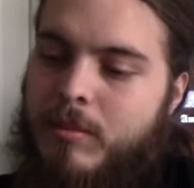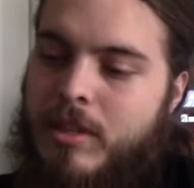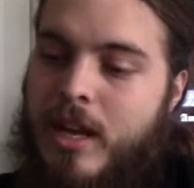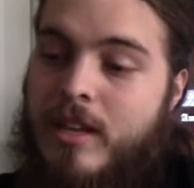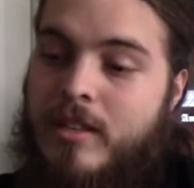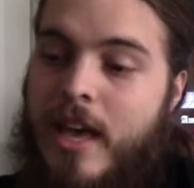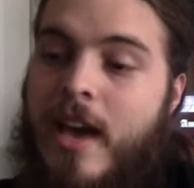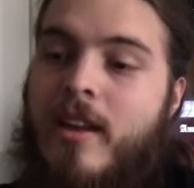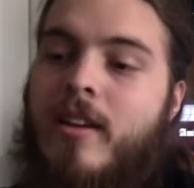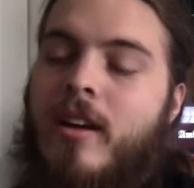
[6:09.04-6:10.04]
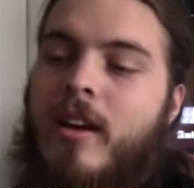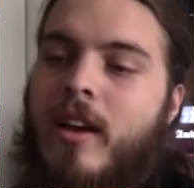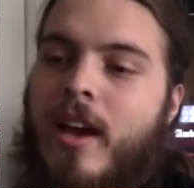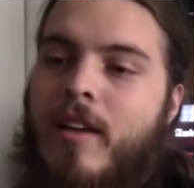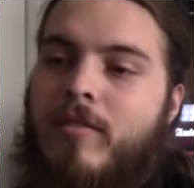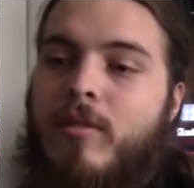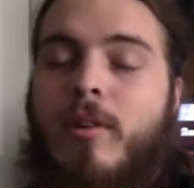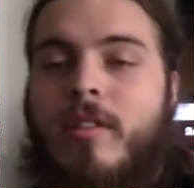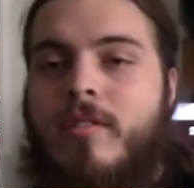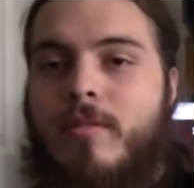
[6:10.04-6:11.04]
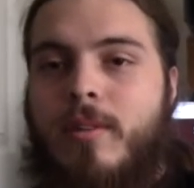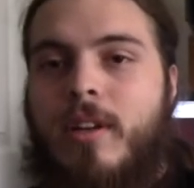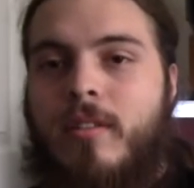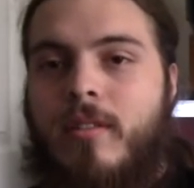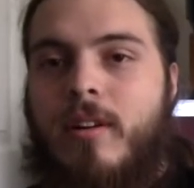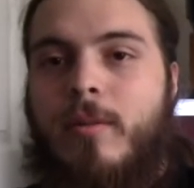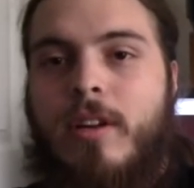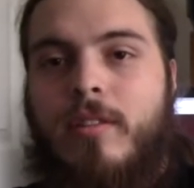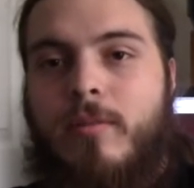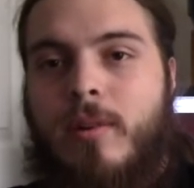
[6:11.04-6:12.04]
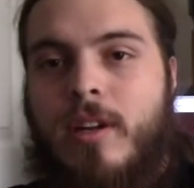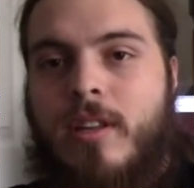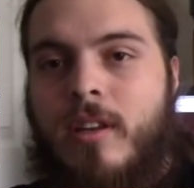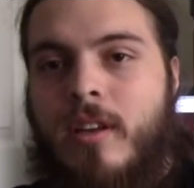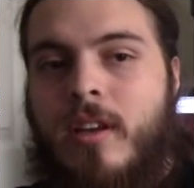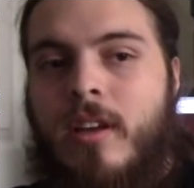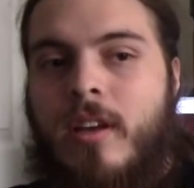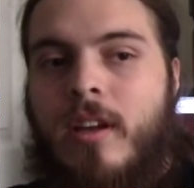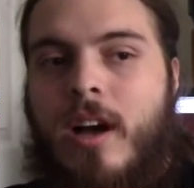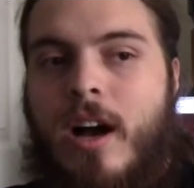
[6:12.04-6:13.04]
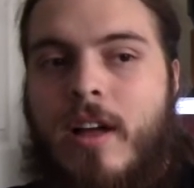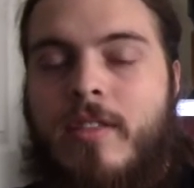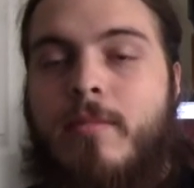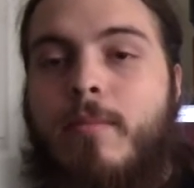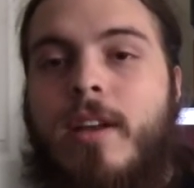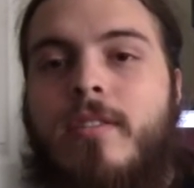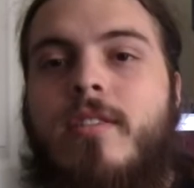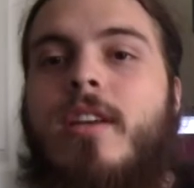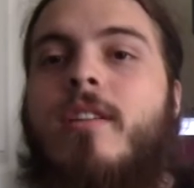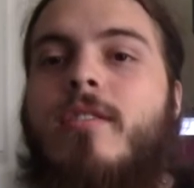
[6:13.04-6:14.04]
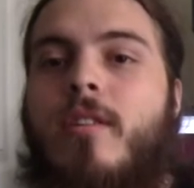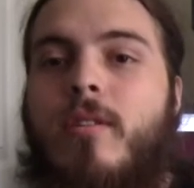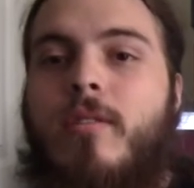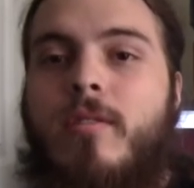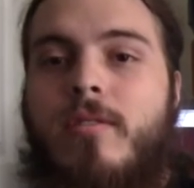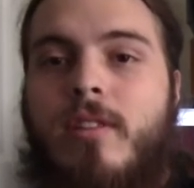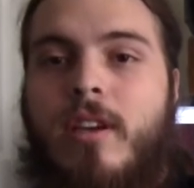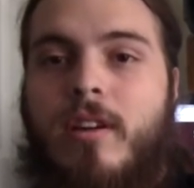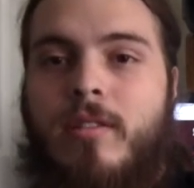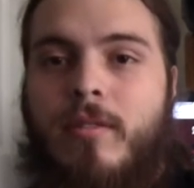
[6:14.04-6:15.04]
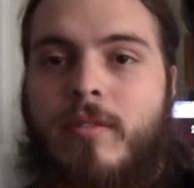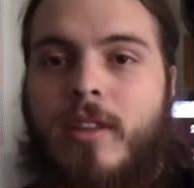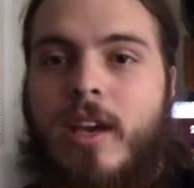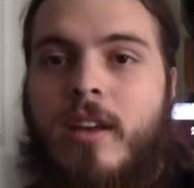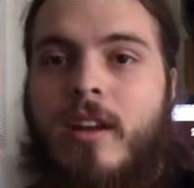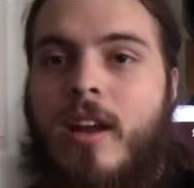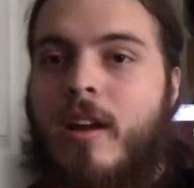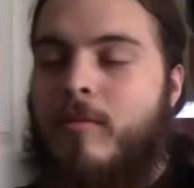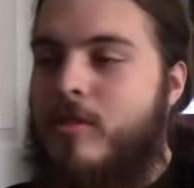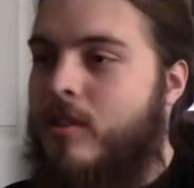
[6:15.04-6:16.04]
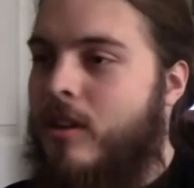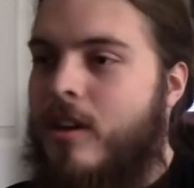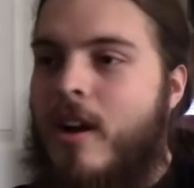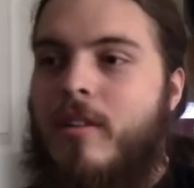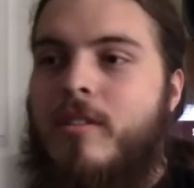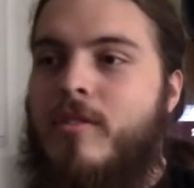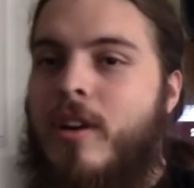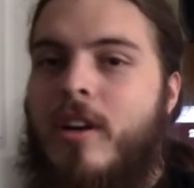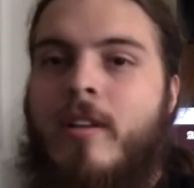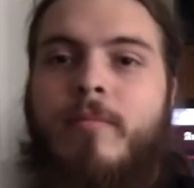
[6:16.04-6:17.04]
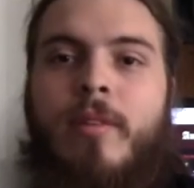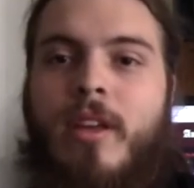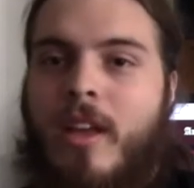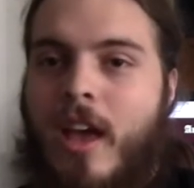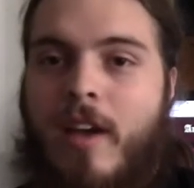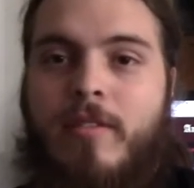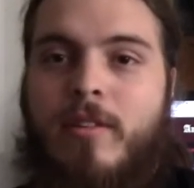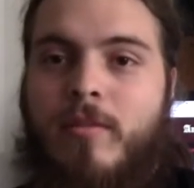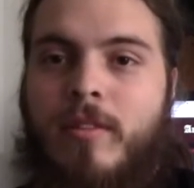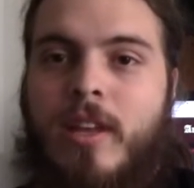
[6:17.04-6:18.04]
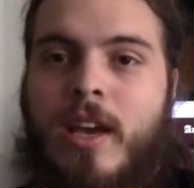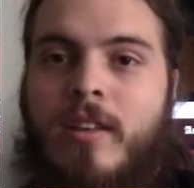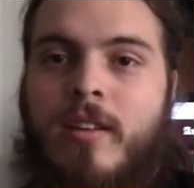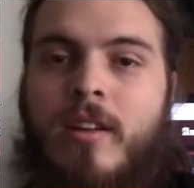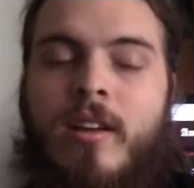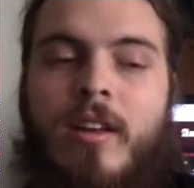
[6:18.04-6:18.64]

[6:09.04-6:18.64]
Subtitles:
Besides that, I have two others I want to do. I want to do one on the metal scene as a whole here in Newfoundland, and I'm just going to call it straight up Heavy Newfoundland.